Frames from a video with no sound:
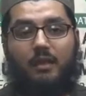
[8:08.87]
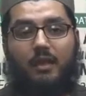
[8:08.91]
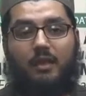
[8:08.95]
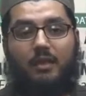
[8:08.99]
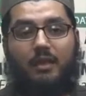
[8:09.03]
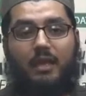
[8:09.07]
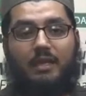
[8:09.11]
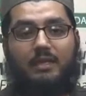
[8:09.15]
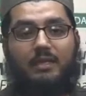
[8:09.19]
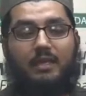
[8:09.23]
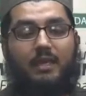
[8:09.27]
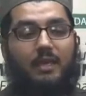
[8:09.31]

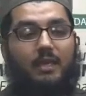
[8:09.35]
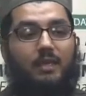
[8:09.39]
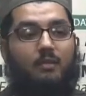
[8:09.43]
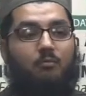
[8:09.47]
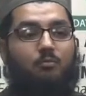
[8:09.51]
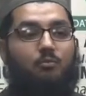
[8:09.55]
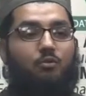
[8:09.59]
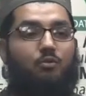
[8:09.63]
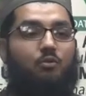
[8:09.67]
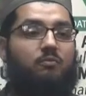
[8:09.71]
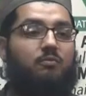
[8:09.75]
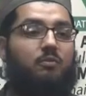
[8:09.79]
And I
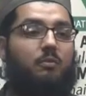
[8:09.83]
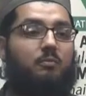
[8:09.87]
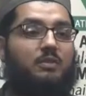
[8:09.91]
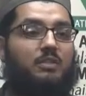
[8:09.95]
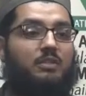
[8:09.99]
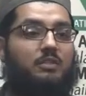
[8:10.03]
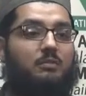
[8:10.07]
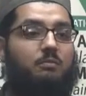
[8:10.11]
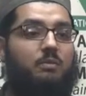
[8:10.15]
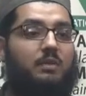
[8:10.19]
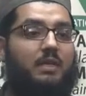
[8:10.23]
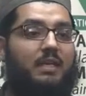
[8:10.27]
can't move from
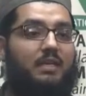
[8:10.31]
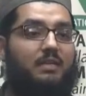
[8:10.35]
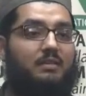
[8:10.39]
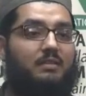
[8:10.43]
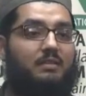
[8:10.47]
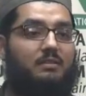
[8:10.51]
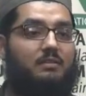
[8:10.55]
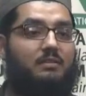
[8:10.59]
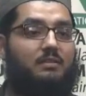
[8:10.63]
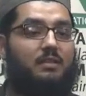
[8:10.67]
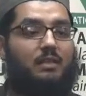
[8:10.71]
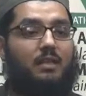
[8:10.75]
this
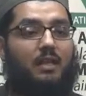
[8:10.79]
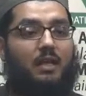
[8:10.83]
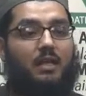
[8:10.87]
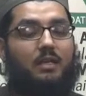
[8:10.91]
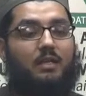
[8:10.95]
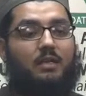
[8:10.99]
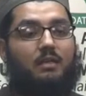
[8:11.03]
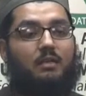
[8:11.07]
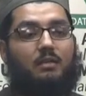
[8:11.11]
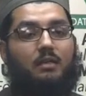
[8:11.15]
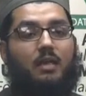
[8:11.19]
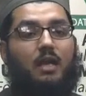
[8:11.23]
place till I
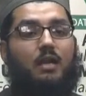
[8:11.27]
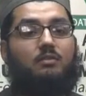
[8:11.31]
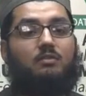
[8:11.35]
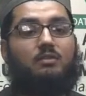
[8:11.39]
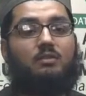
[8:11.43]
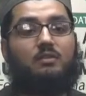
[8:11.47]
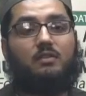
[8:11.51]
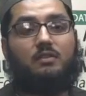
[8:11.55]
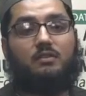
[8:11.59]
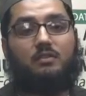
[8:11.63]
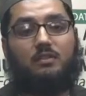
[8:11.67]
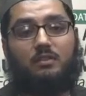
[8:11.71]

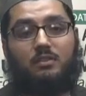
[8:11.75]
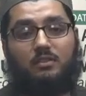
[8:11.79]
encounter this